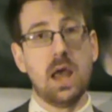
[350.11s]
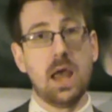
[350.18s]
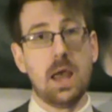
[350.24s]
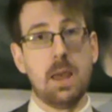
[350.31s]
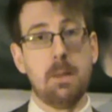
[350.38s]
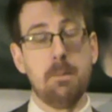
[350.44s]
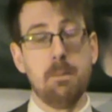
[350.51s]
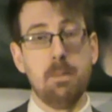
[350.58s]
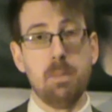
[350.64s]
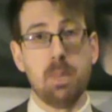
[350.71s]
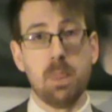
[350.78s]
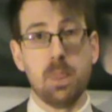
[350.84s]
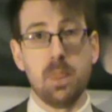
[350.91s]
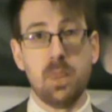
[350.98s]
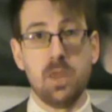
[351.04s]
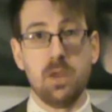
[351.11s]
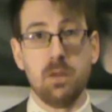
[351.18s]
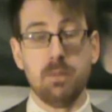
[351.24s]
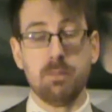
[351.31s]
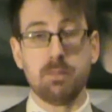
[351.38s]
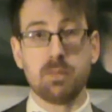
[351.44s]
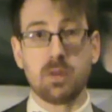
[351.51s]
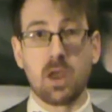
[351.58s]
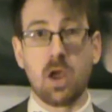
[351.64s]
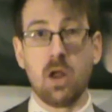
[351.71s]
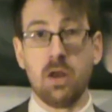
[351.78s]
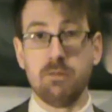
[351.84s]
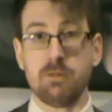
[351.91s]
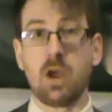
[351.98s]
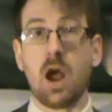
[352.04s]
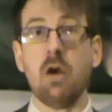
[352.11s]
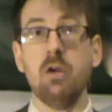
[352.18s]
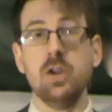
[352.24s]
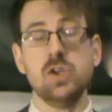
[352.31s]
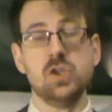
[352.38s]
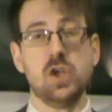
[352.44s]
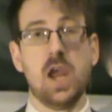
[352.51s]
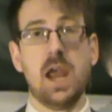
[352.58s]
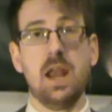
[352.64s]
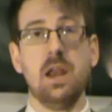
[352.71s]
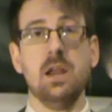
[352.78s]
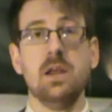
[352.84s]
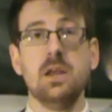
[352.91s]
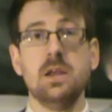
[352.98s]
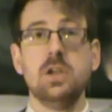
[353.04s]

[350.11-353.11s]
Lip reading: the kind of current gen.